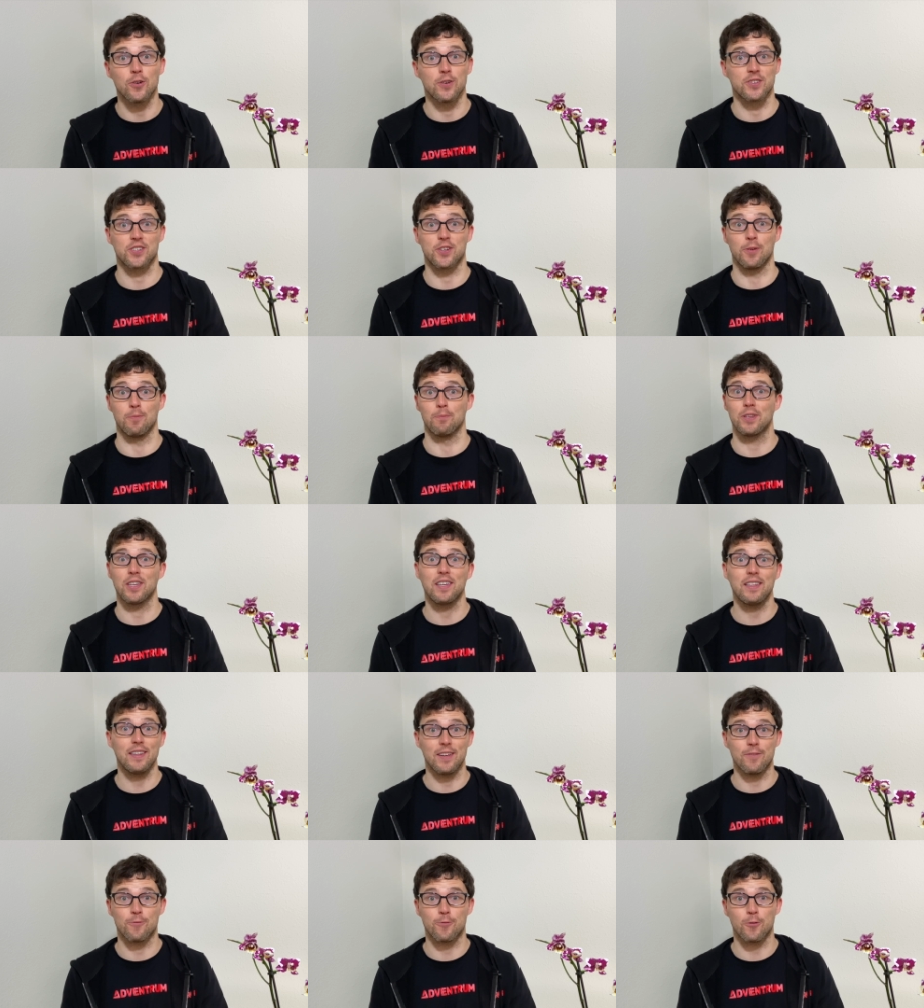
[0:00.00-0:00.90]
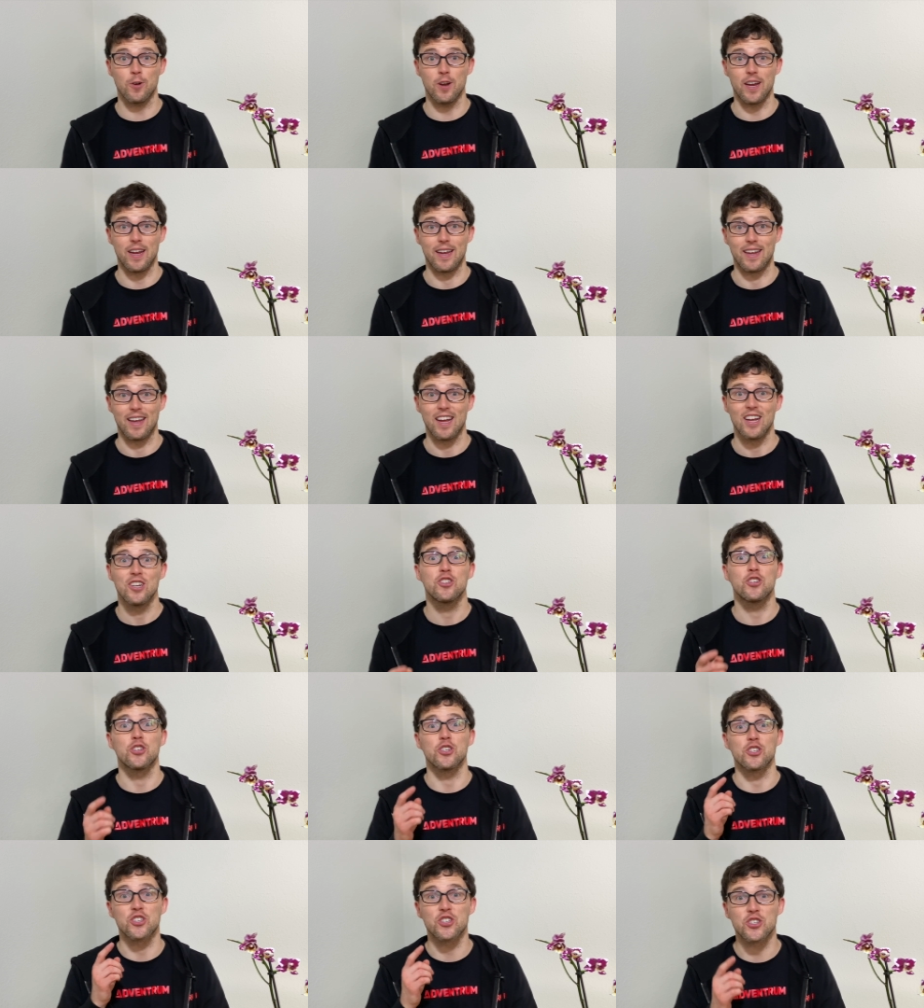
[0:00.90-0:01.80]
is completely free.
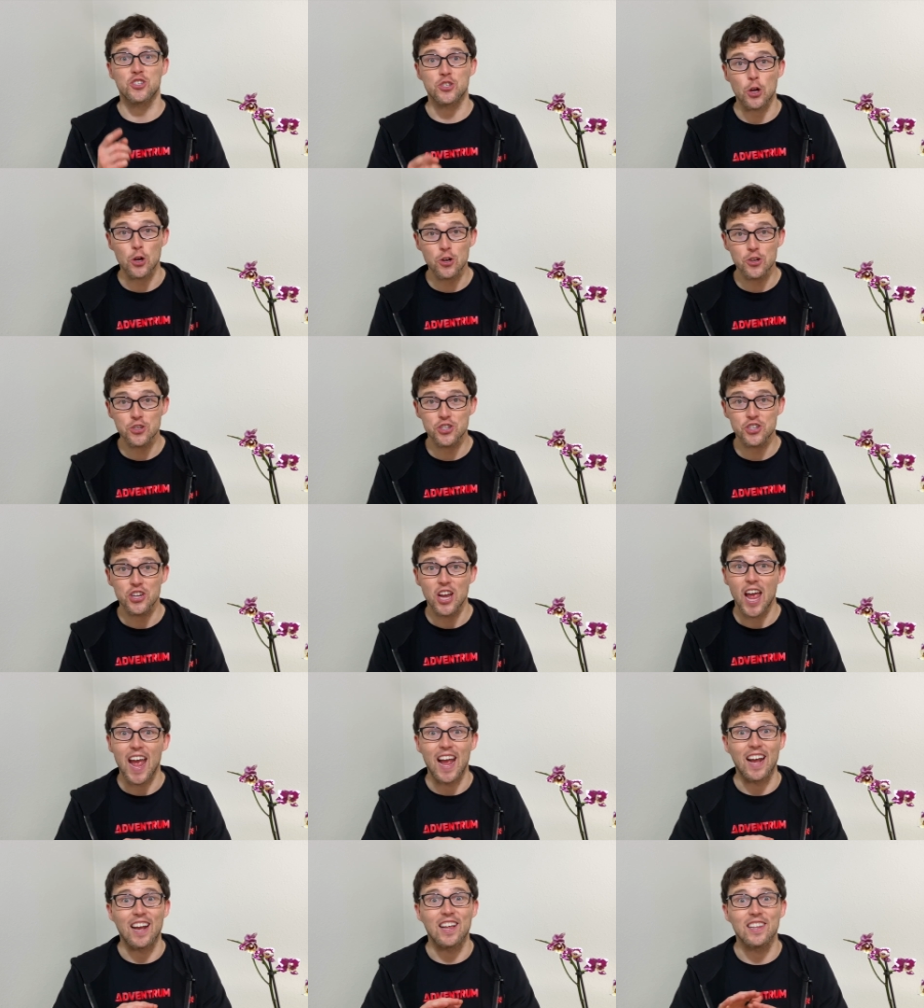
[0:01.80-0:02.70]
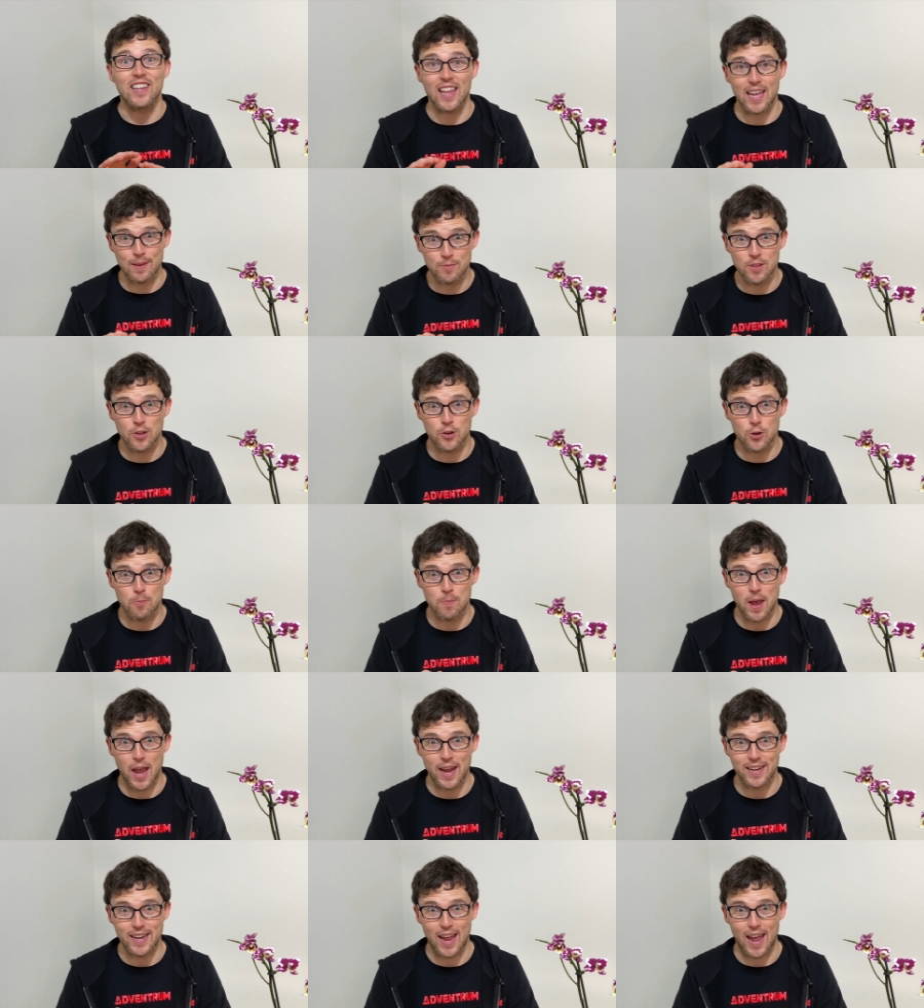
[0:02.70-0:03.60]
Just search and claim the
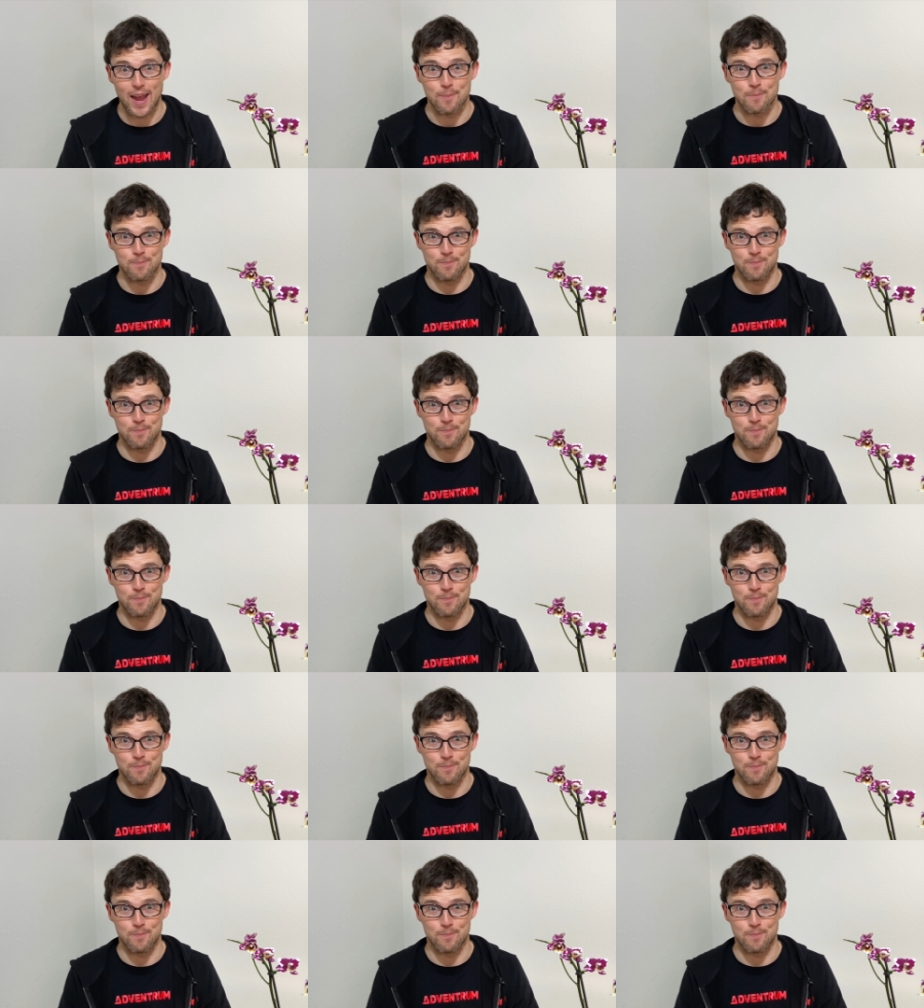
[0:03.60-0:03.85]
domain name.